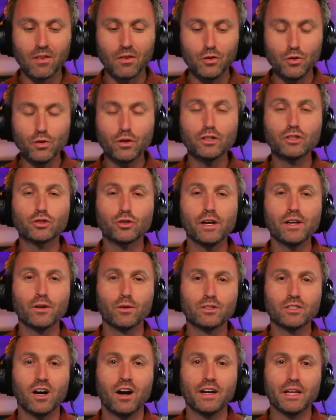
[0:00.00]
you could trade
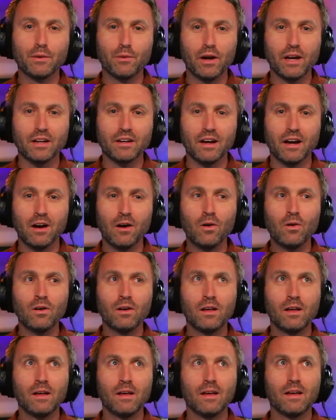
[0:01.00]
Ohtani right now,
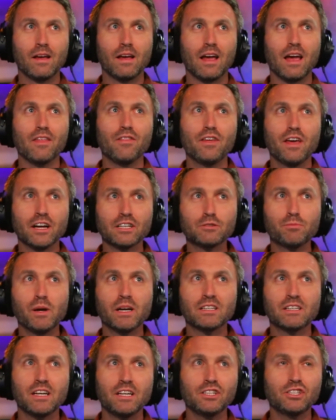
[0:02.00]
and the
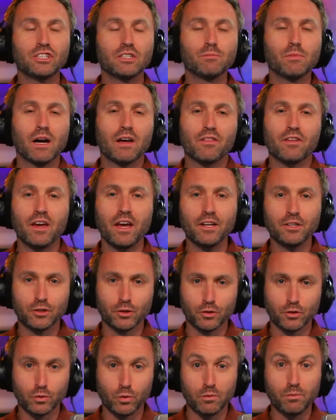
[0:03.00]
expectation by the
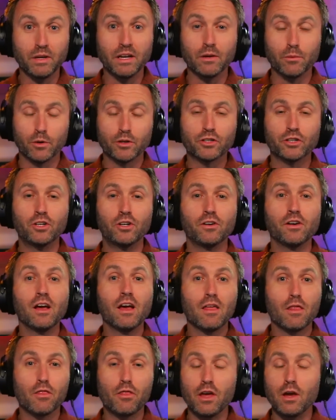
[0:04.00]
Angels would be in return,
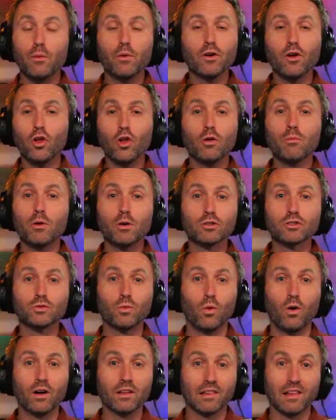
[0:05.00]
they would almost
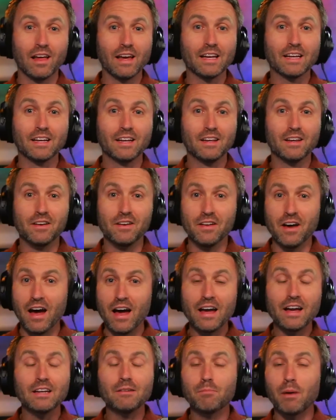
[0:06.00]
want like
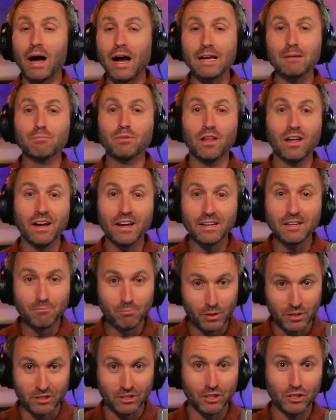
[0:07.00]
9 pipeline
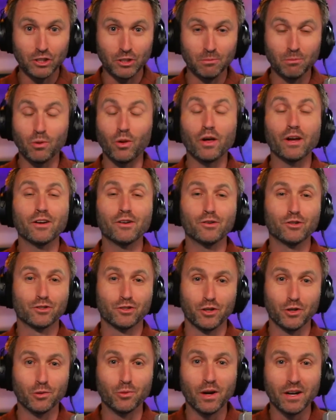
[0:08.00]
position players
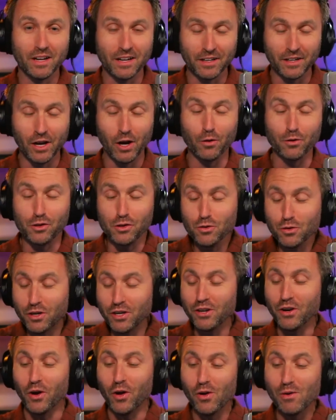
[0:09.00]
that are ready to go. You
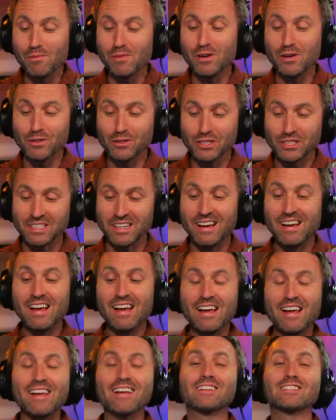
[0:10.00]
could almost
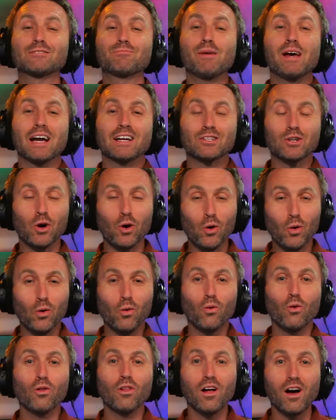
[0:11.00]
expect a
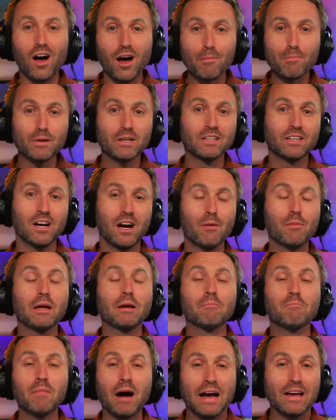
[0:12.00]
whole
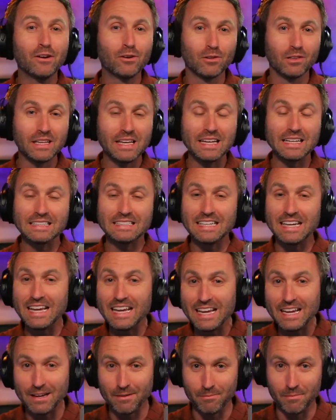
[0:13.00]
up-and-coming minor league
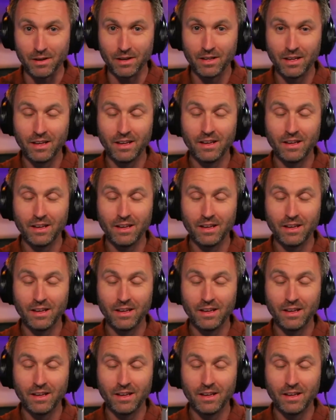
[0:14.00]
team